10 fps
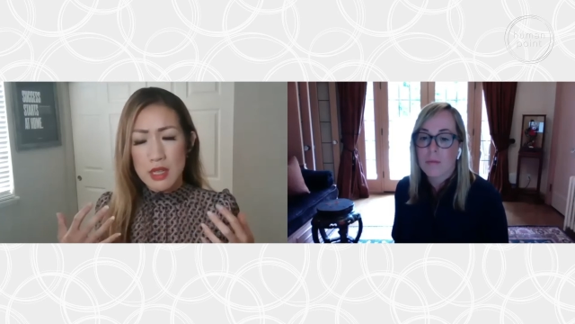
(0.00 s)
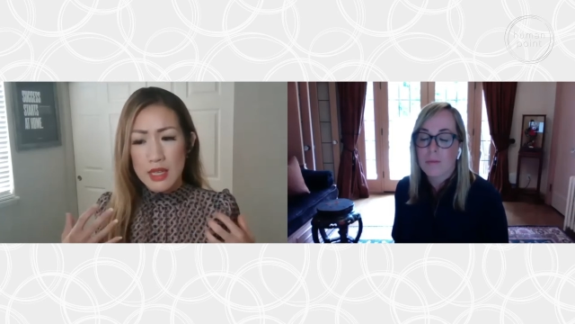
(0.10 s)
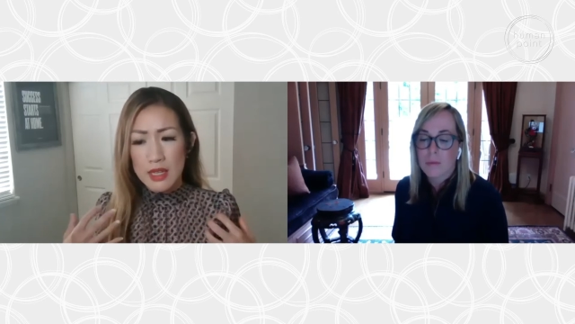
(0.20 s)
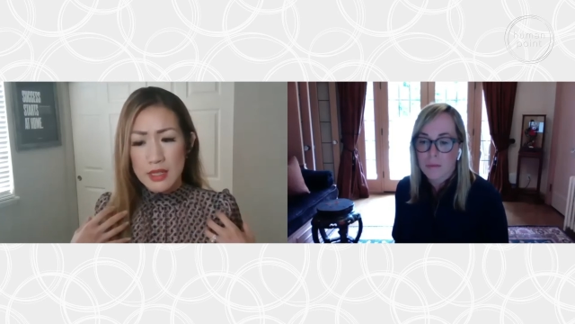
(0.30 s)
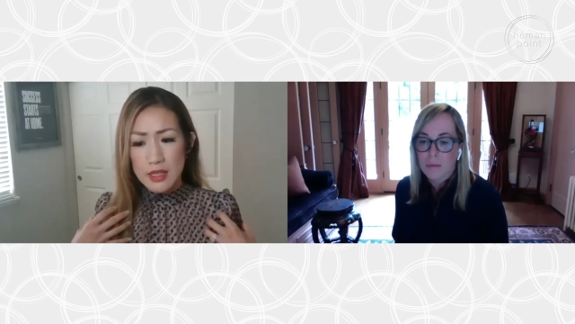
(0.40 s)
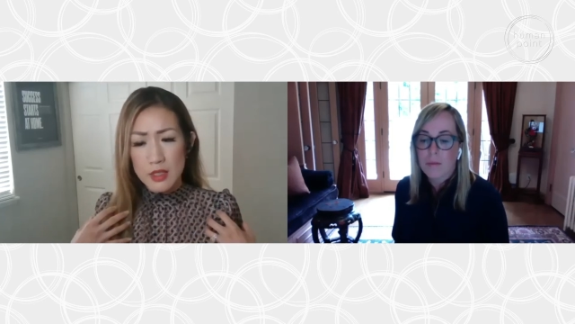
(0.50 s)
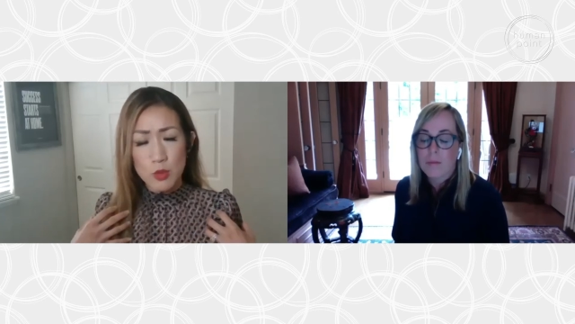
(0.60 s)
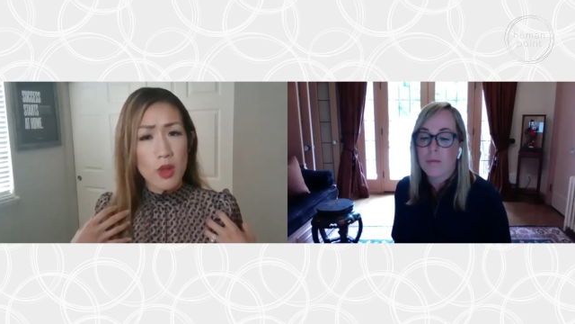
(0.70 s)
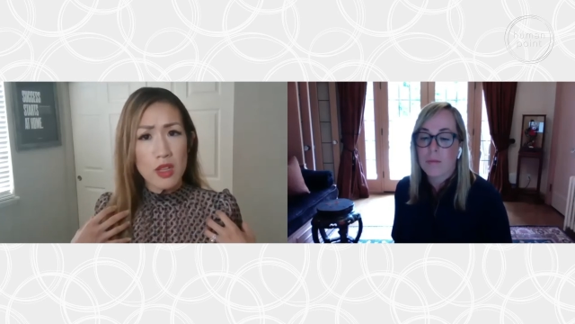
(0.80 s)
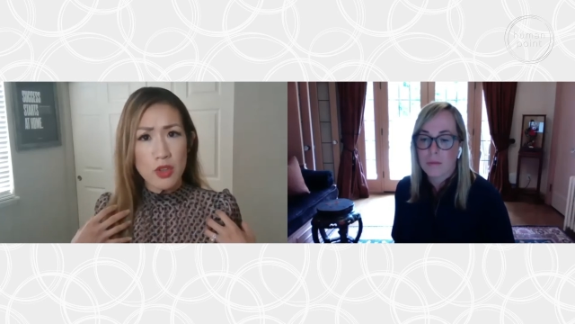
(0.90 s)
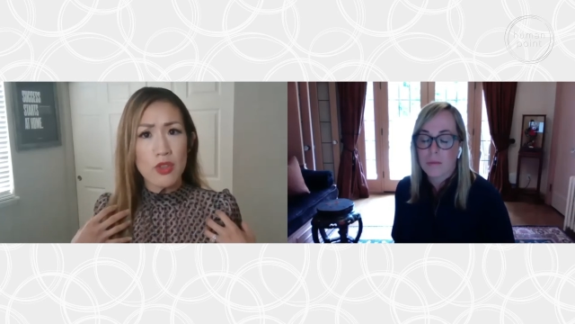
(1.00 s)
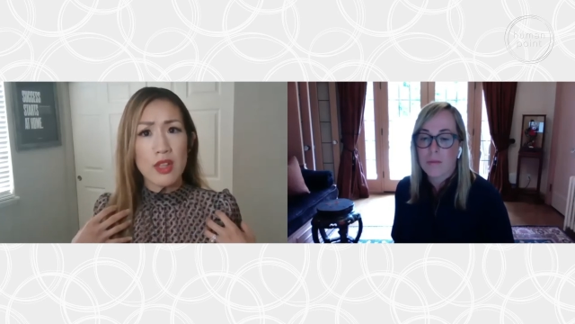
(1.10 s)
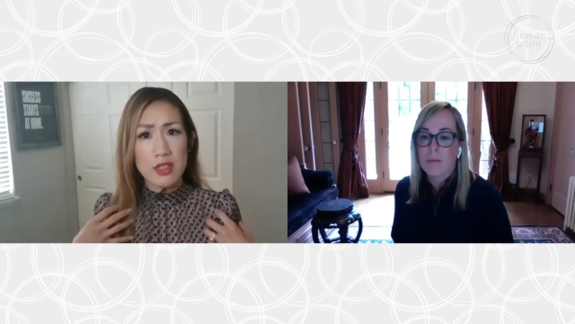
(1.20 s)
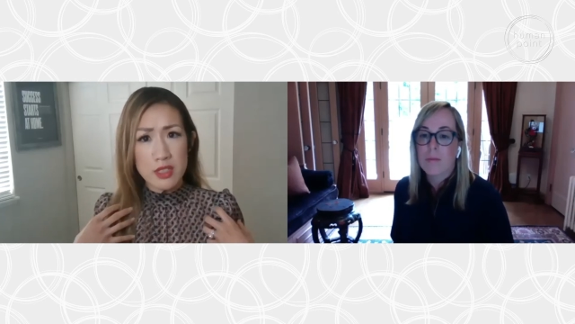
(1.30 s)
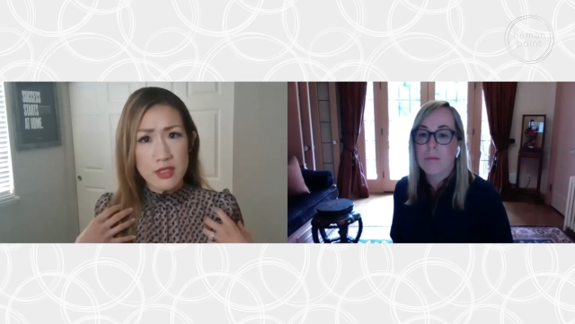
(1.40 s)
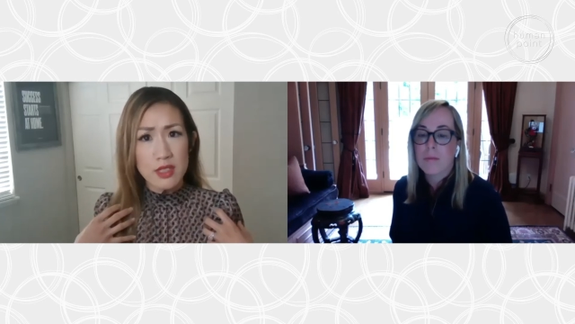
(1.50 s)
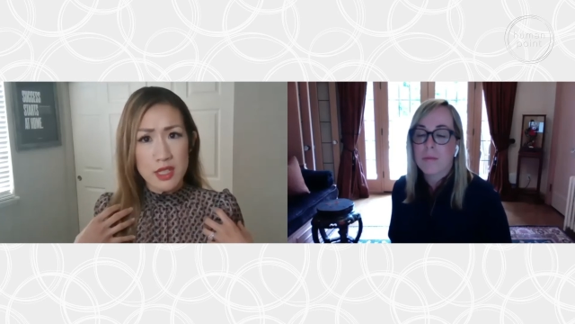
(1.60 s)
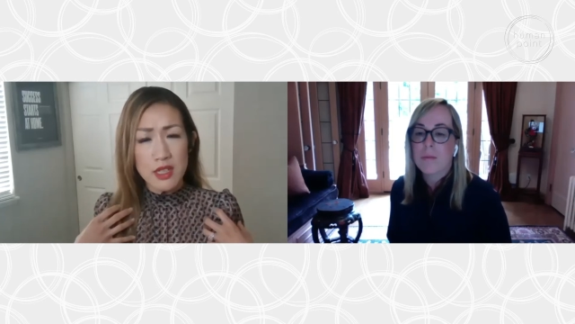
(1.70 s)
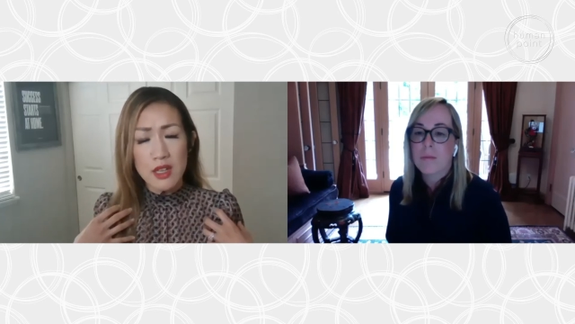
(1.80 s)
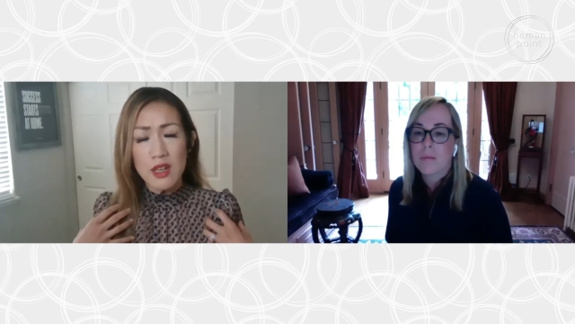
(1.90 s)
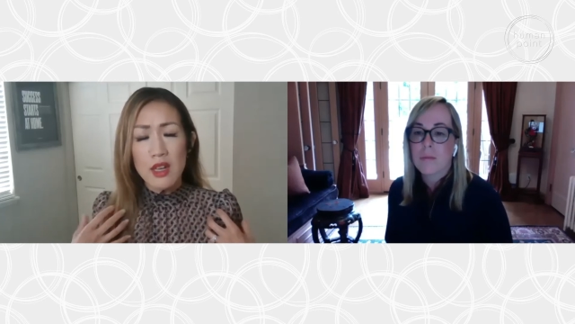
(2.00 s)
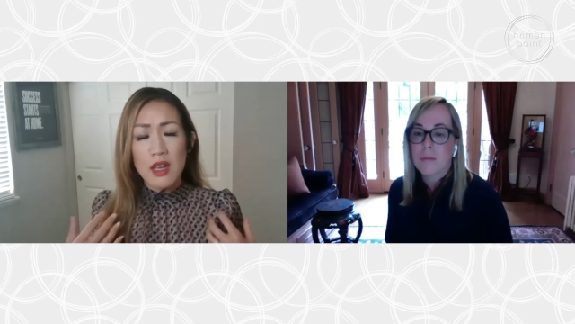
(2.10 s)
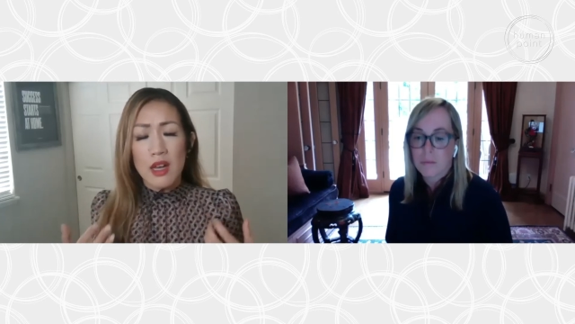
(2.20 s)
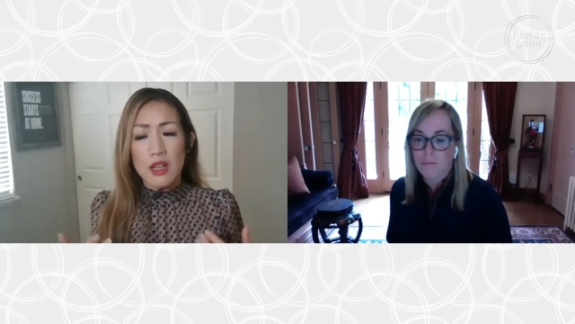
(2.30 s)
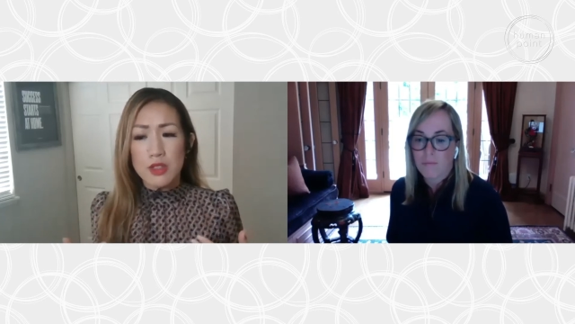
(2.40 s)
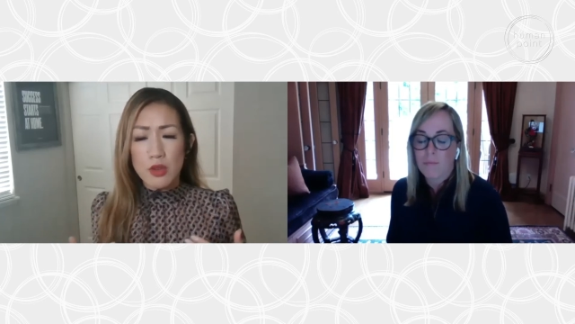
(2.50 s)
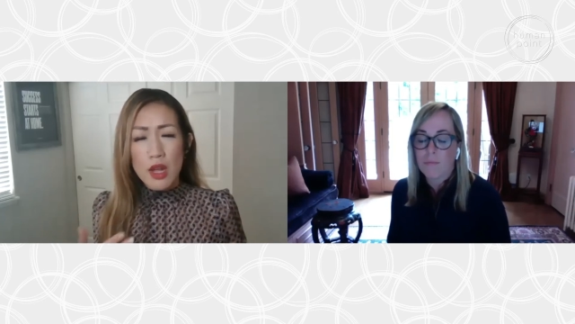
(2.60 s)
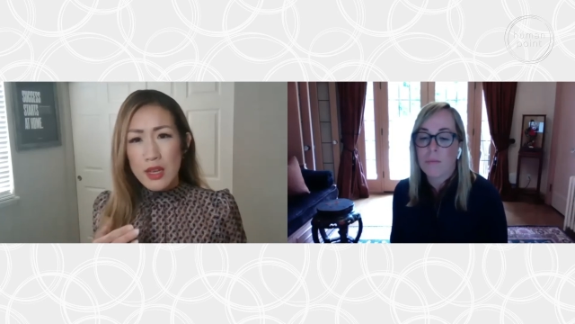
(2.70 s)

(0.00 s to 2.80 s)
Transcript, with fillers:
Speaker 1: and uh, as well as authenticity. Mm-hmm. So not